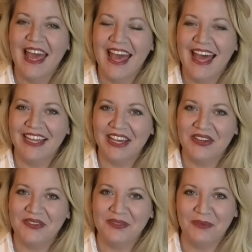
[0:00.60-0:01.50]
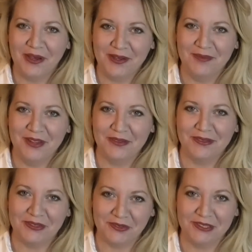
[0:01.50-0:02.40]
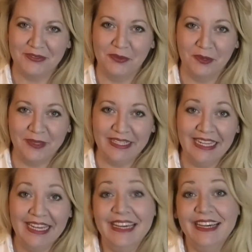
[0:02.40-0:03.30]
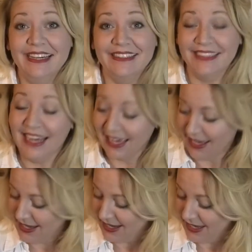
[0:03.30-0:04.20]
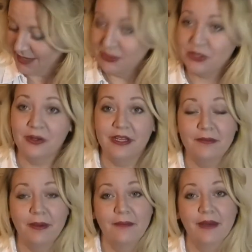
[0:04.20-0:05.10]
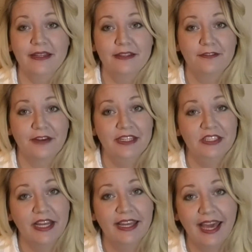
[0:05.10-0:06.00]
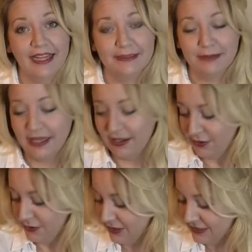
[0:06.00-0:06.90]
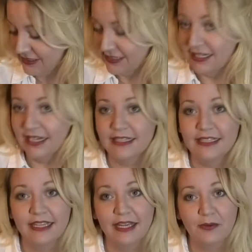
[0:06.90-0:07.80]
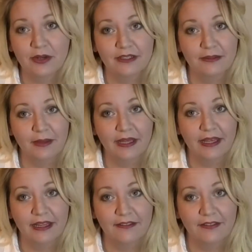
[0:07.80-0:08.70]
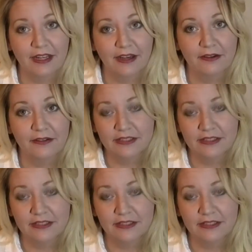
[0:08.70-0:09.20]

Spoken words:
Hello and welcome to The Resourceful Woman. Today I am joined by my little friend Jay Catsby, who has decided that he wanted to be in the video.